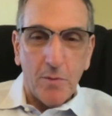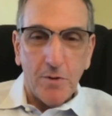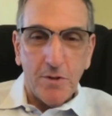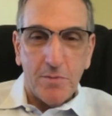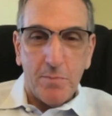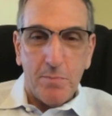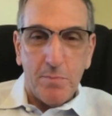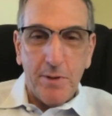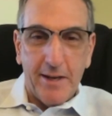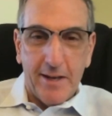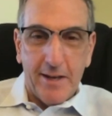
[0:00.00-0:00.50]

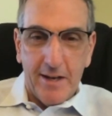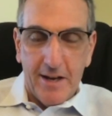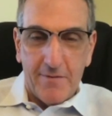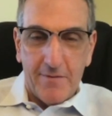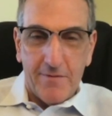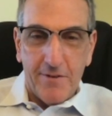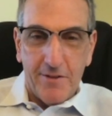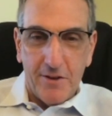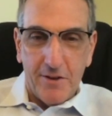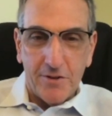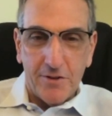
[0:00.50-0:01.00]
big enough in
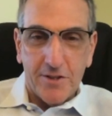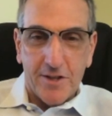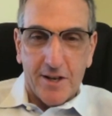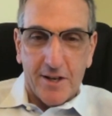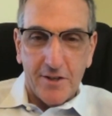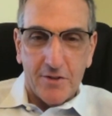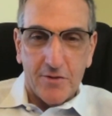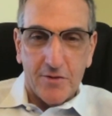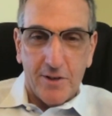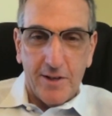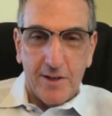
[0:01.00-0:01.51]
those
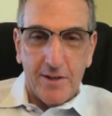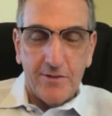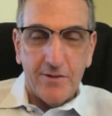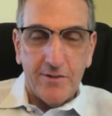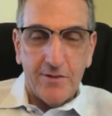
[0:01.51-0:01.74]
countries